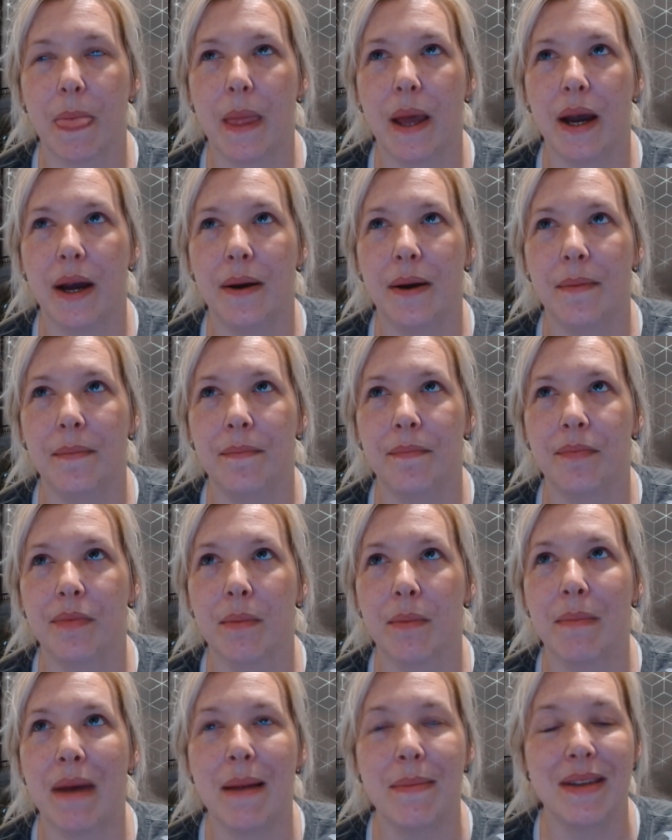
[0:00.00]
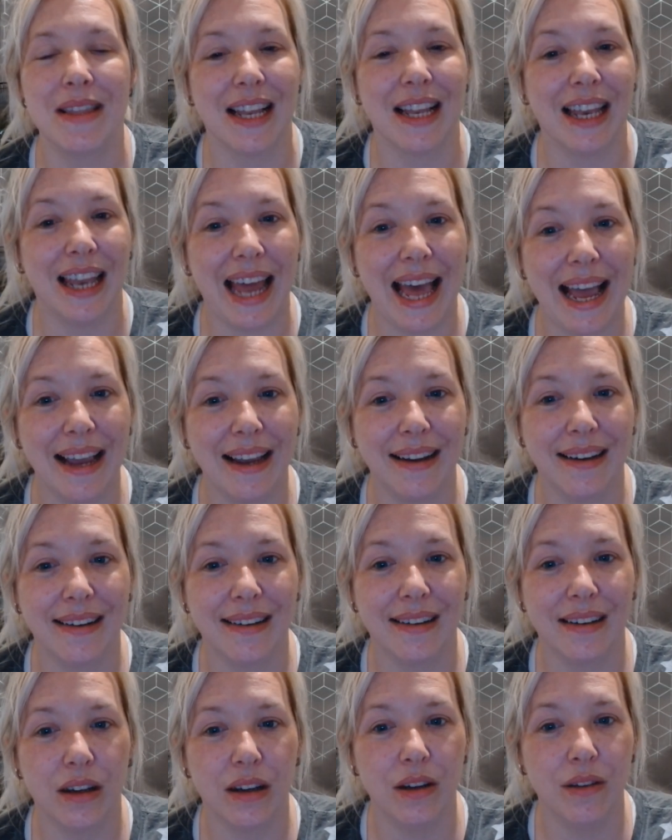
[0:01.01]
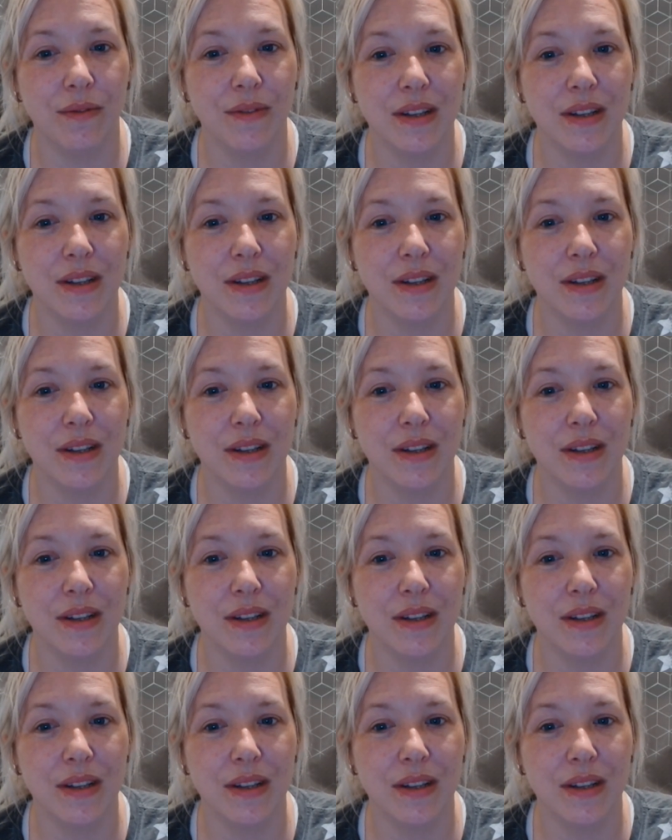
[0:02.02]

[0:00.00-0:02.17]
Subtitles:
maybe the lack of